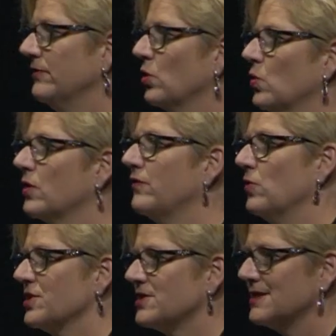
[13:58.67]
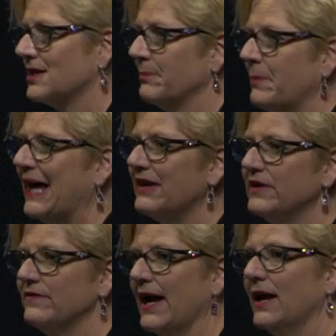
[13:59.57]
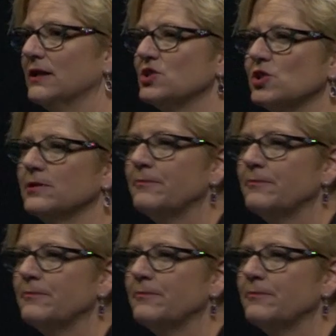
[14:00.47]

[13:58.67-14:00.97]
in your workforce. That's a competitive advantage.